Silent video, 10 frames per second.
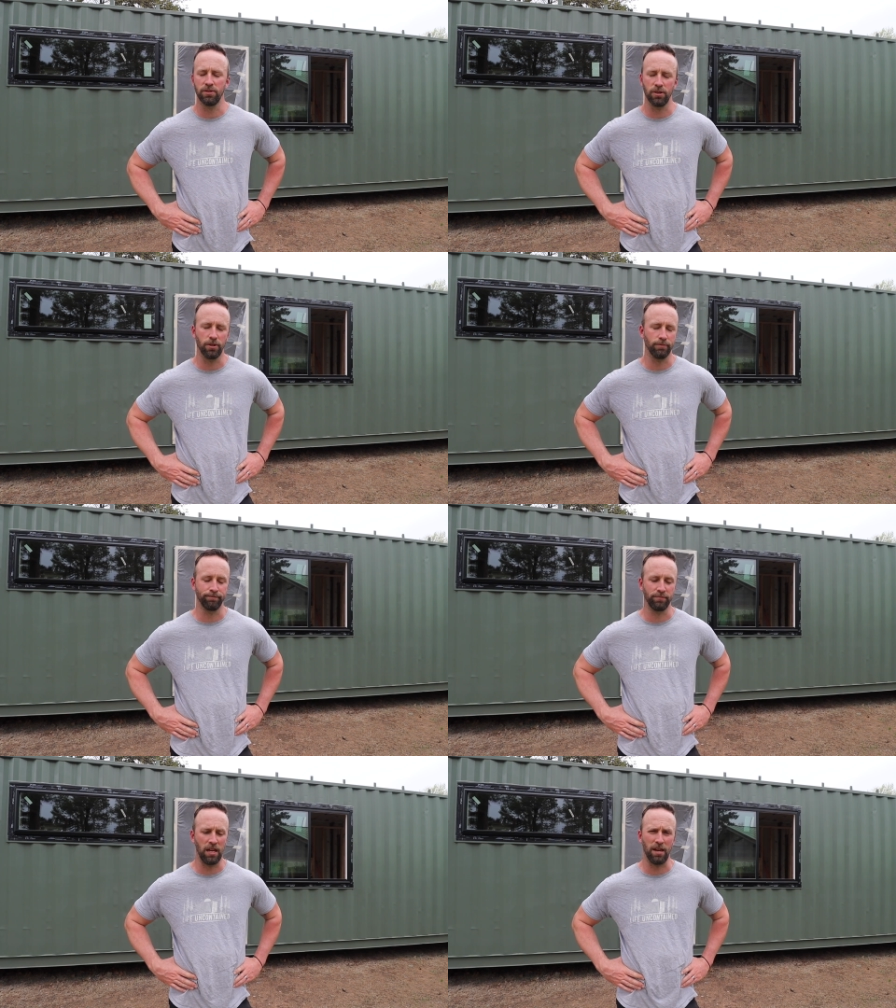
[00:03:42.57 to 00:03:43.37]
so
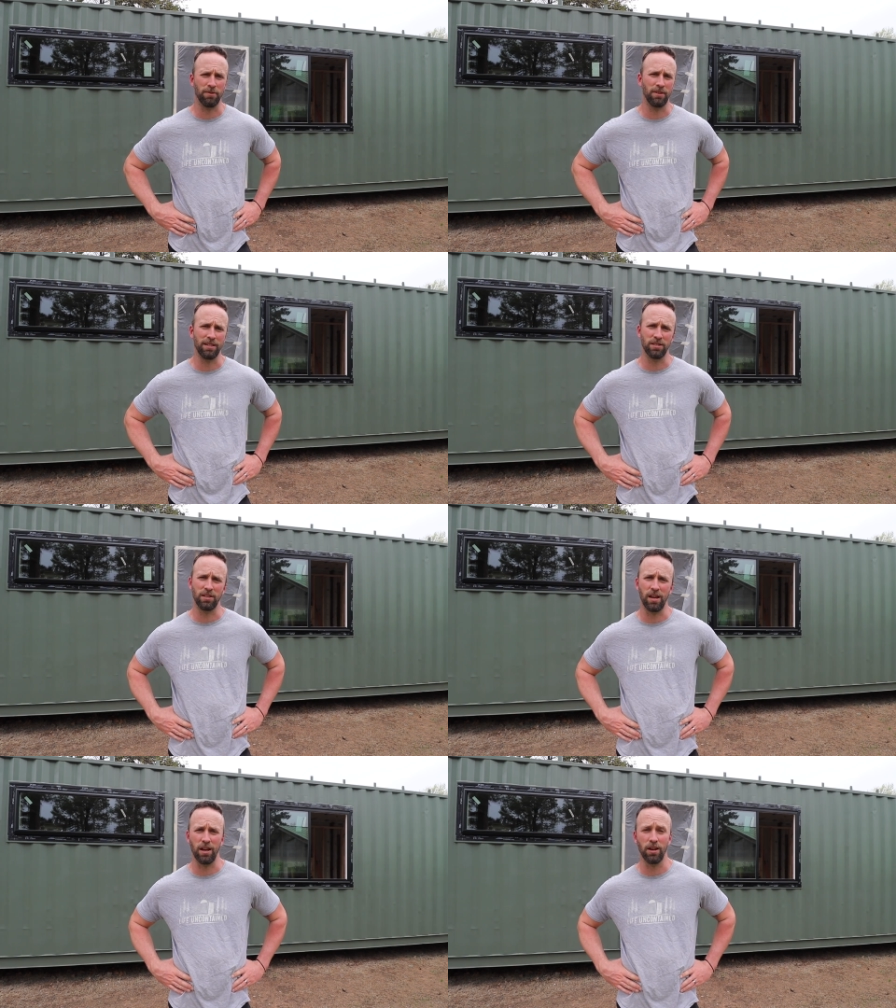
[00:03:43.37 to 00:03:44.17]
yeah, that's
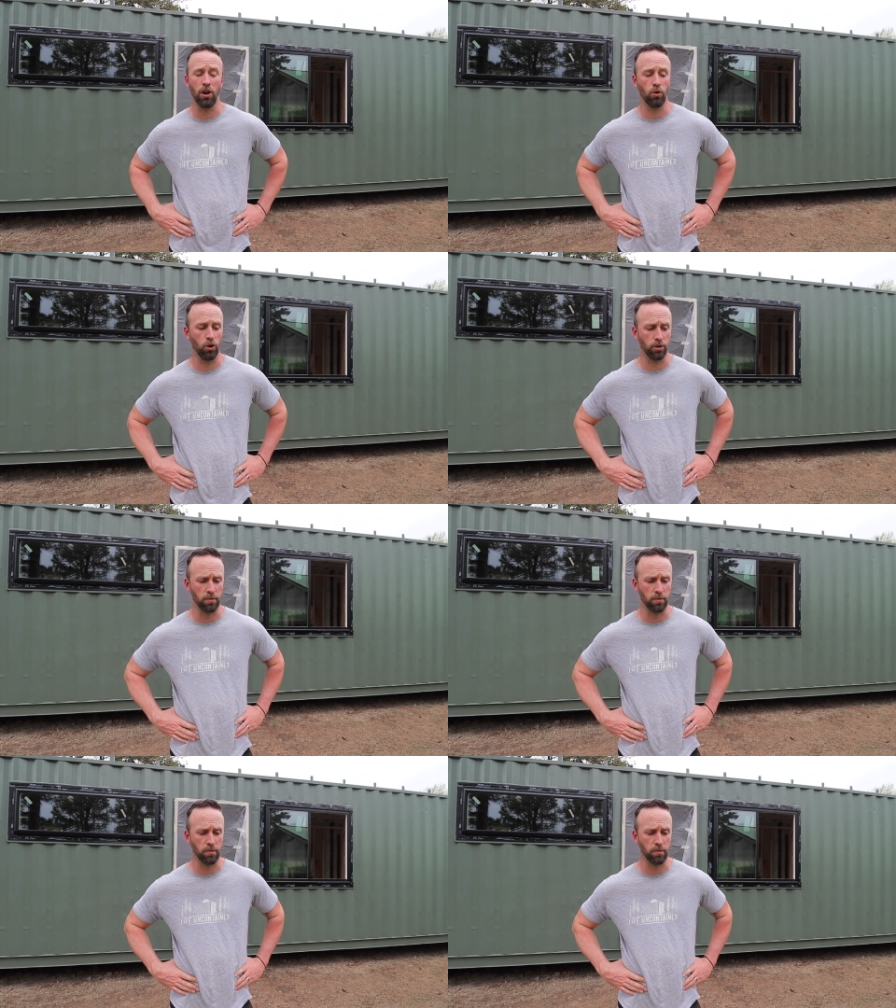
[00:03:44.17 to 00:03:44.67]
uh, no good.